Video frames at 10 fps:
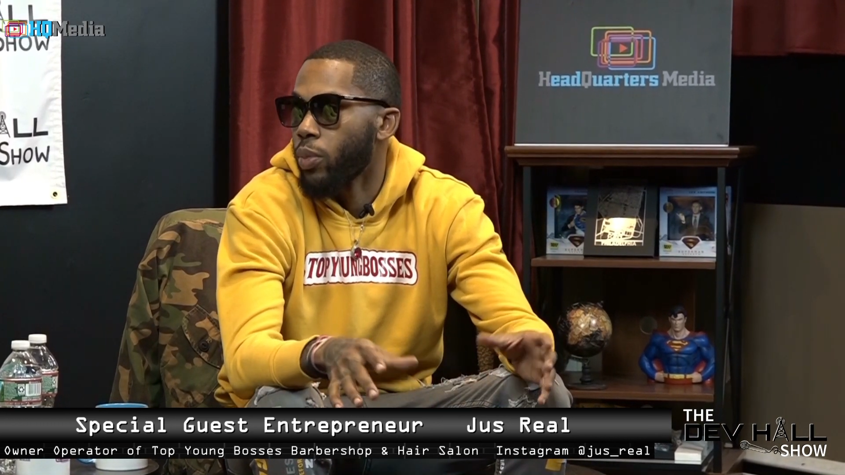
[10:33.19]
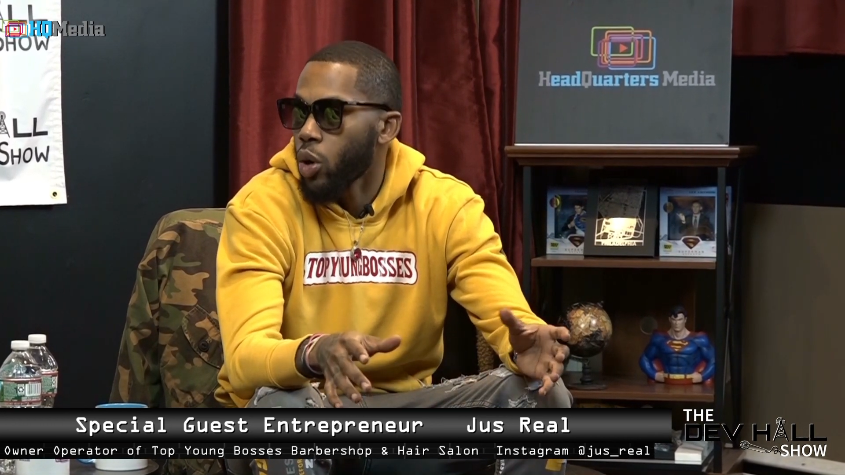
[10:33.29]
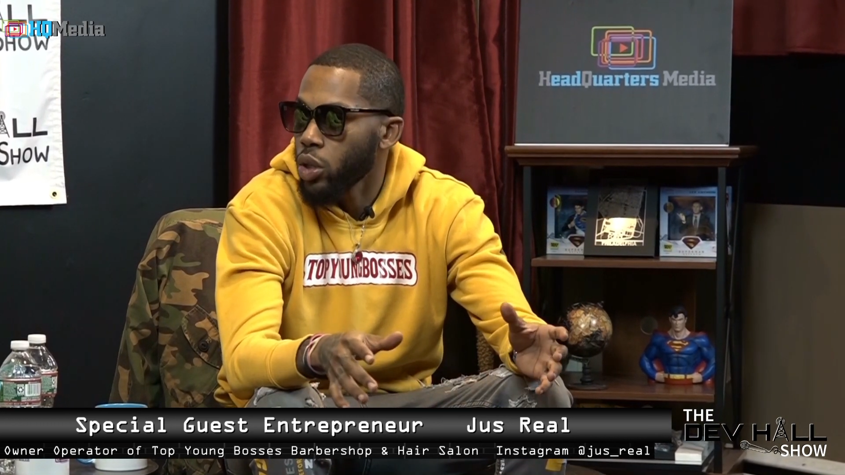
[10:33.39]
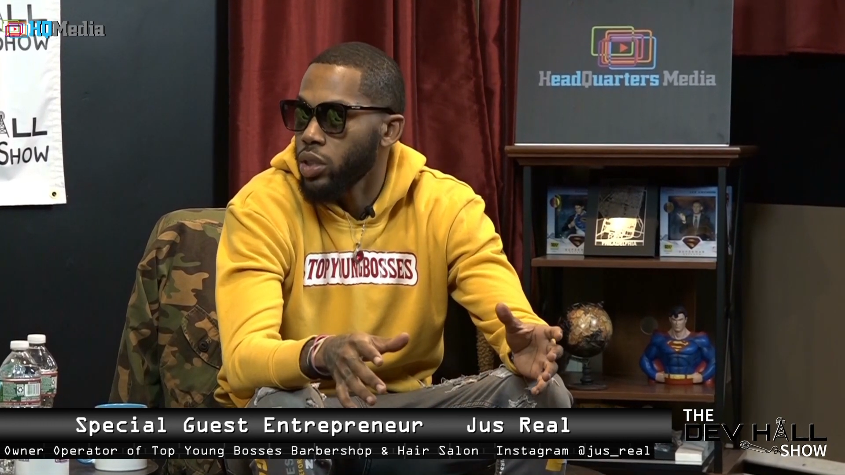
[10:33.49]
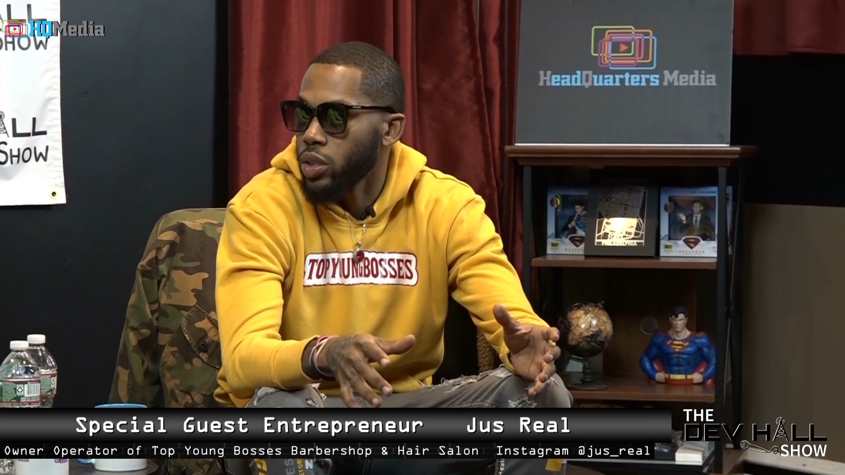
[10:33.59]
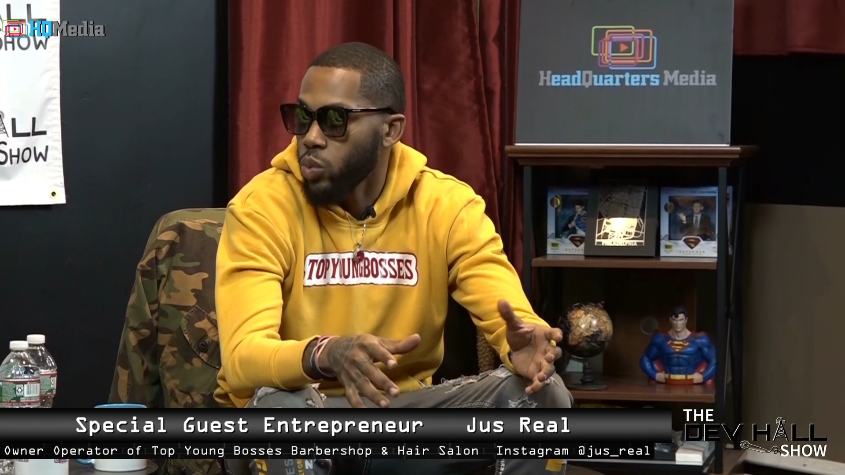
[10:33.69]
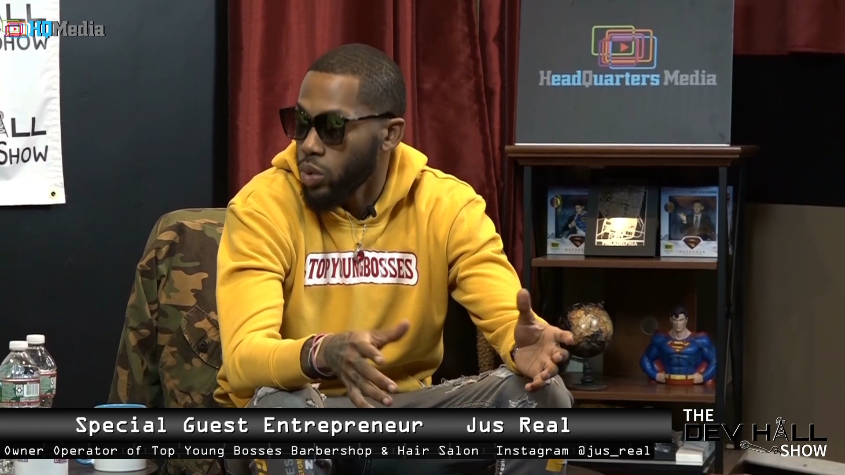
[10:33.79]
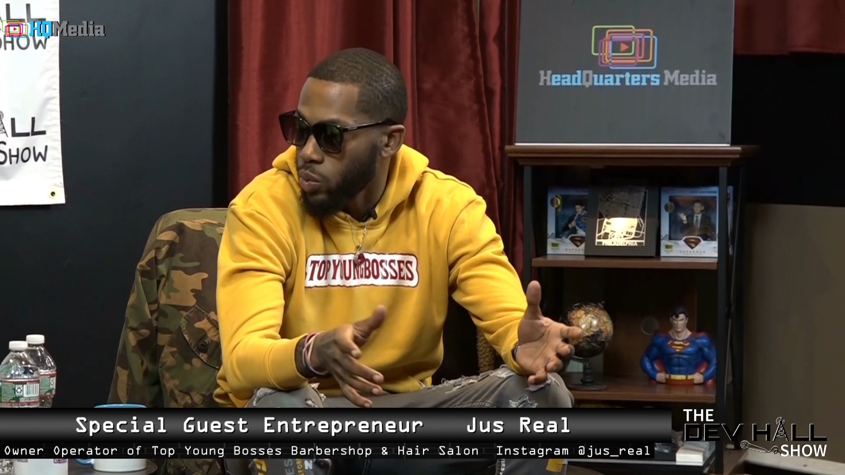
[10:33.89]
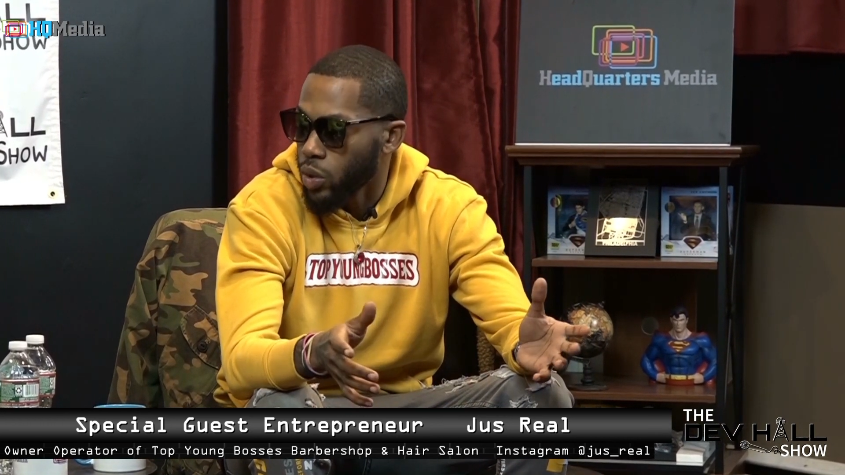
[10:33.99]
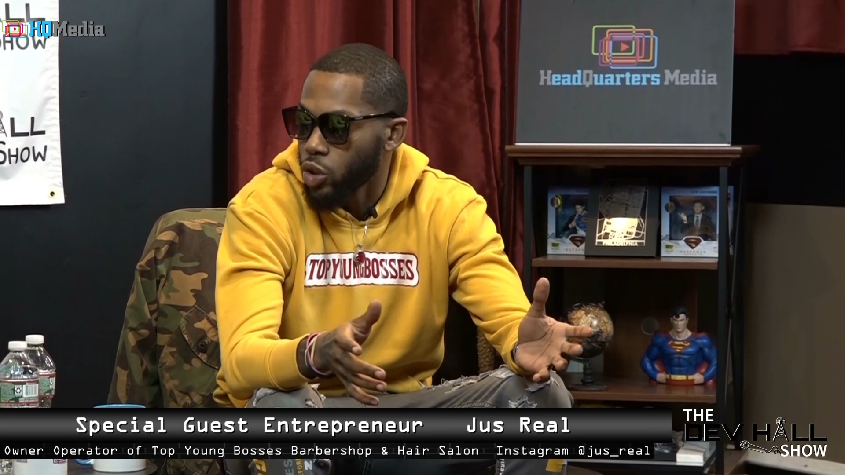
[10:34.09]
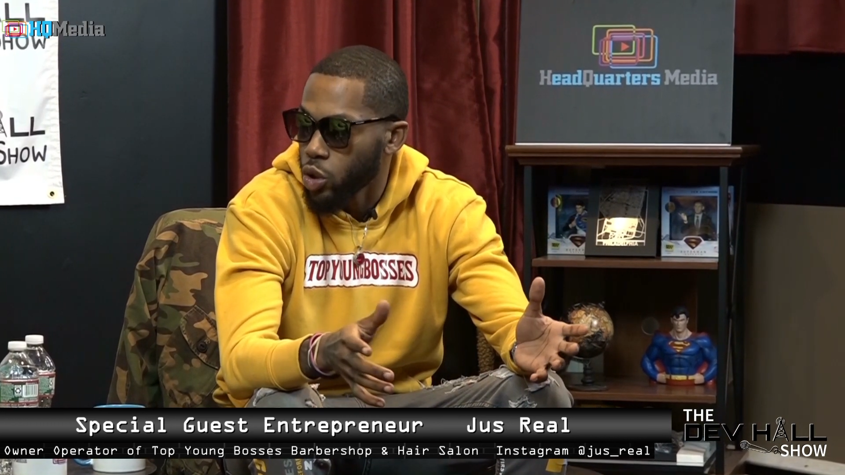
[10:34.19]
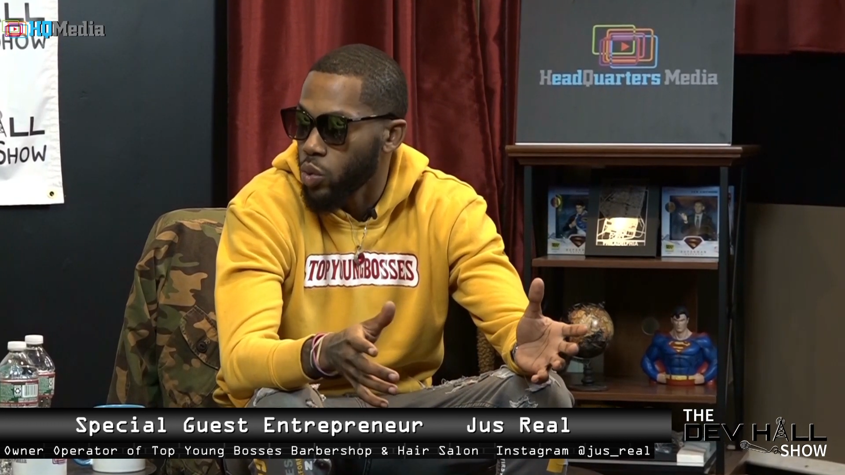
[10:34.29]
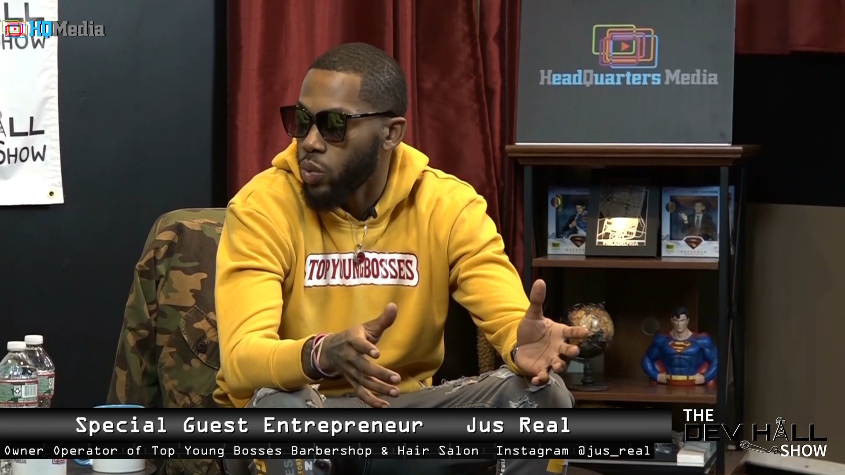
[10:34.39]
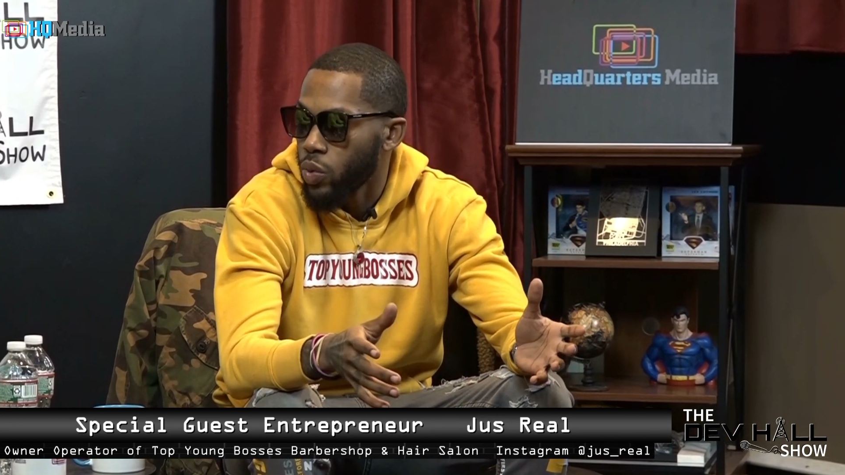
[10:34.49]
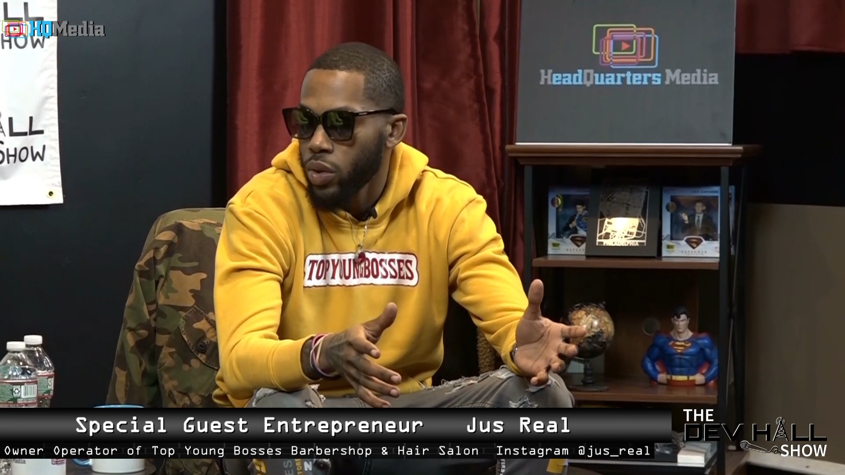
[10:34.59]
bosses, which were
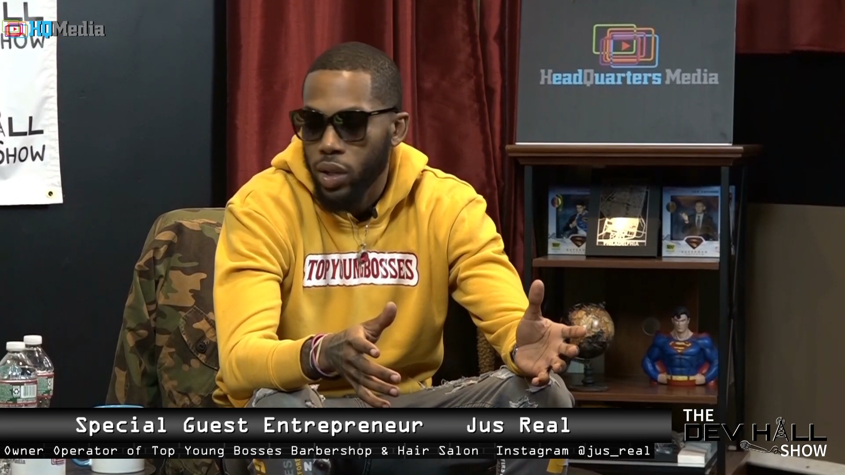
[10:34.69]
true.